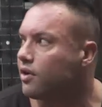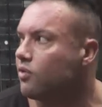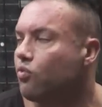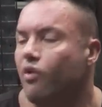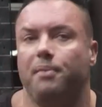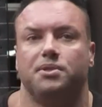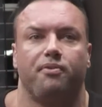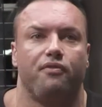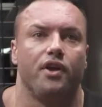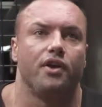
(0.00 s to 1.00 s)
in reps
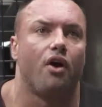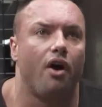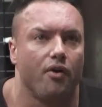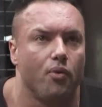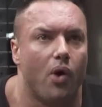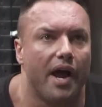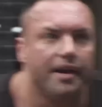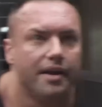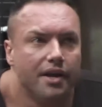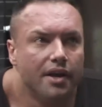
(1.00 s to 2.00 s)
before you go higher in weight.
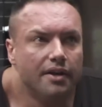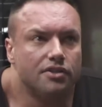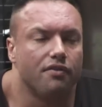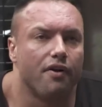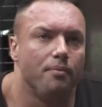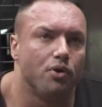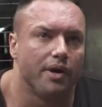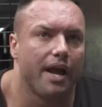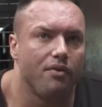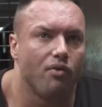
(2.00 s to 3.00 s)
So if I'm
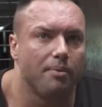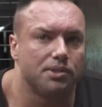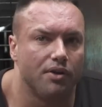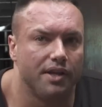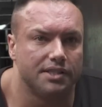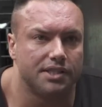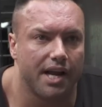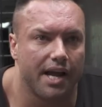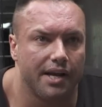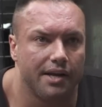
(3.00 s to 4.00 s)
doing 8 reps on this
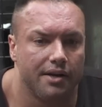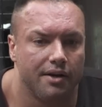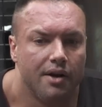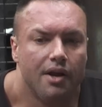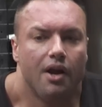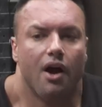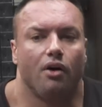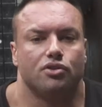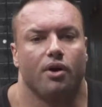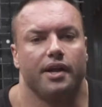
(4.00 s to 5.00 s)
today,
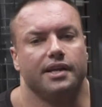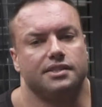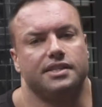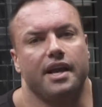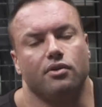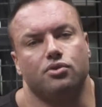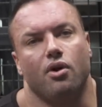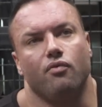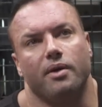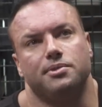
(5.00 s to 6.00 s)
I'll try and get to 10 or
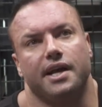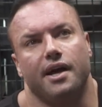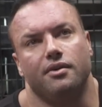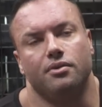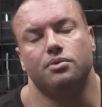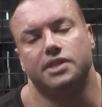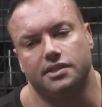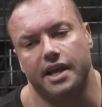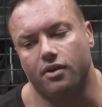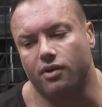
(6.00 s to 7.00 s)
12 reps out, or
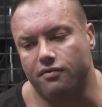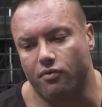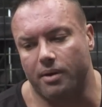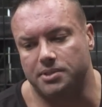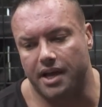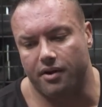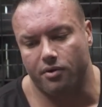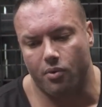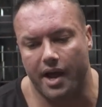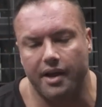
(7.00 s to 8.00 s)
10 or 11 reps out on the
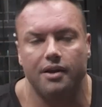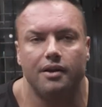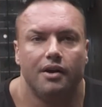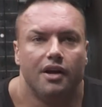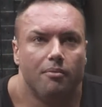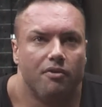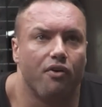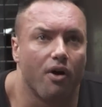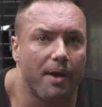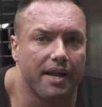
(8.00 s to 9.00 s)
weight
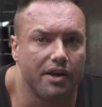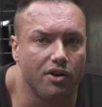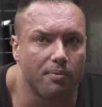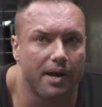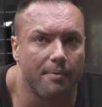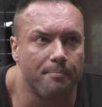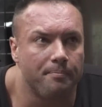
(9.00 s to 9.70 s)
before I make an increment up.